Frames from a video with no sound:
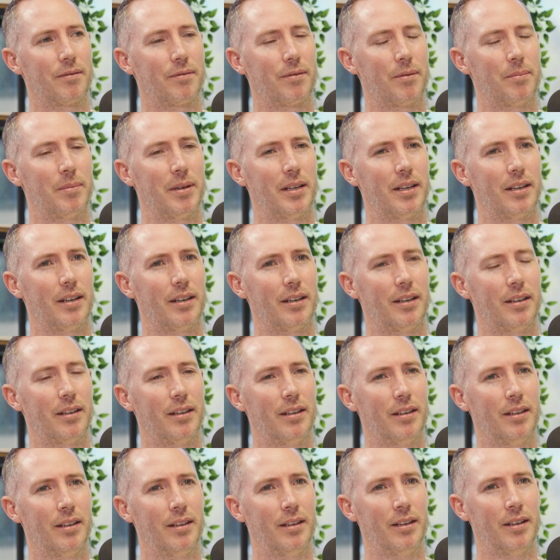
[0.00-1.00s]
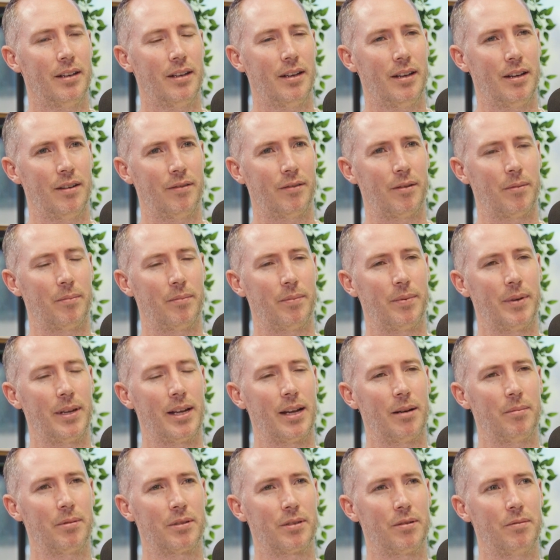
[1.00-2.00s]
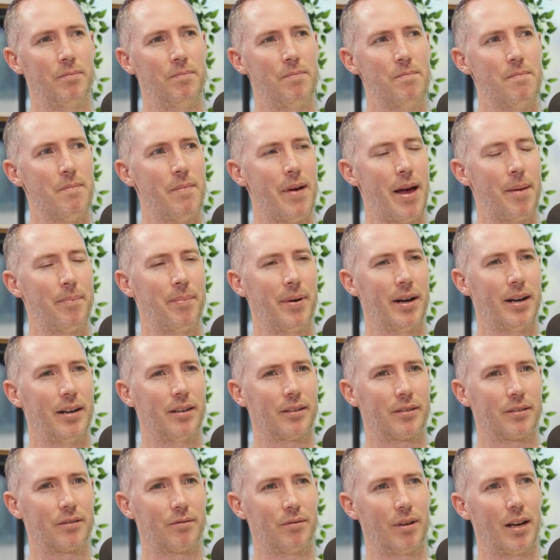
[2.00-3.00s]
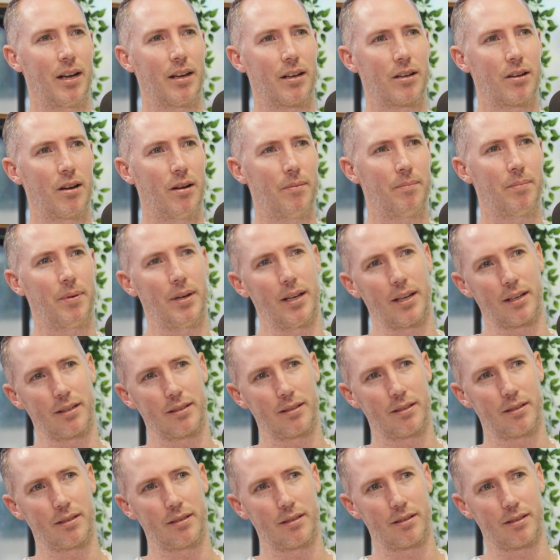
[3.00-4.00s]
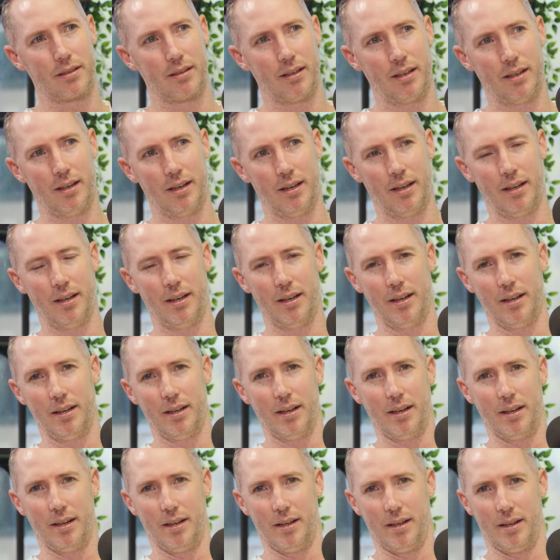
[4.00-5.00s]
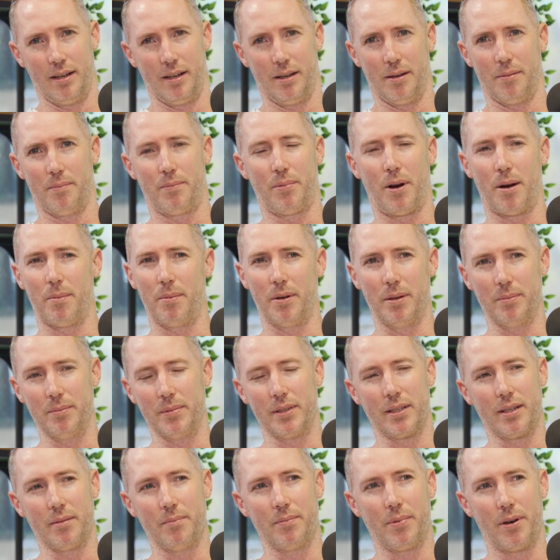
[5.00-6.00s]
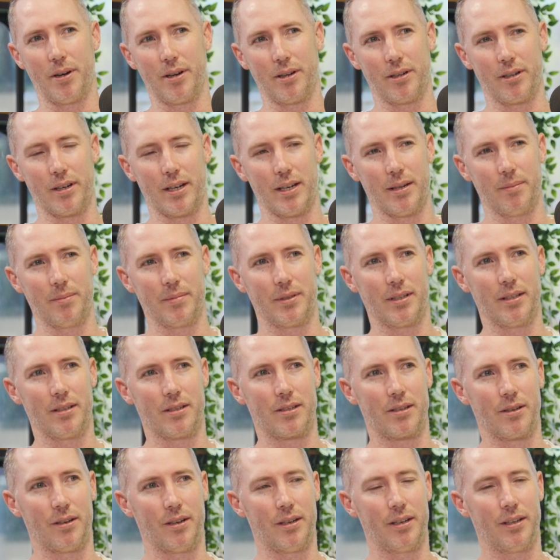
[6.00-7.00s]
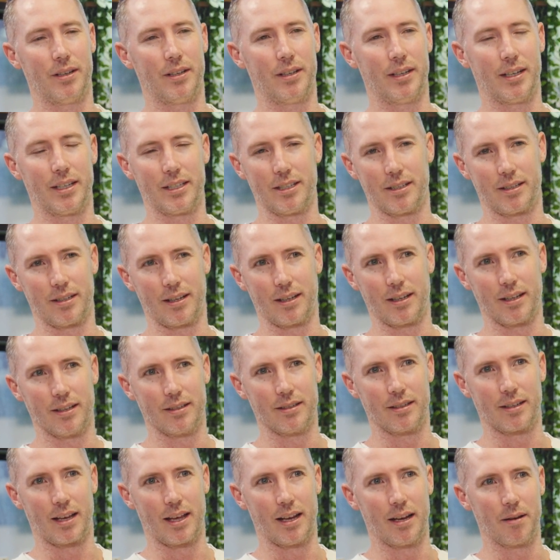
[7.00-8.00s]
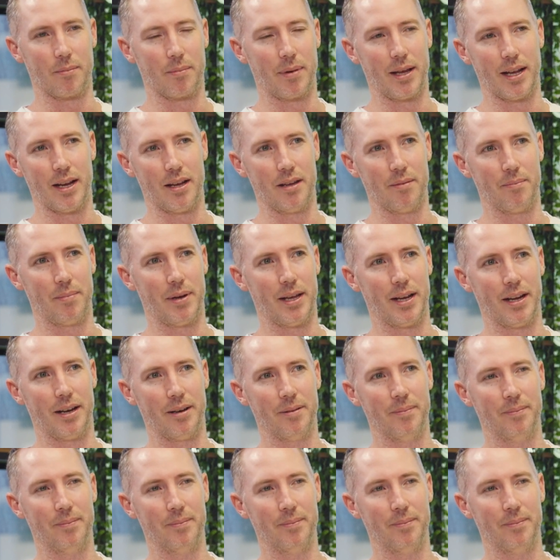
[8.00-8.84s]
from being able to map out really complex problems and programs and so on, I just think it's getting better and better.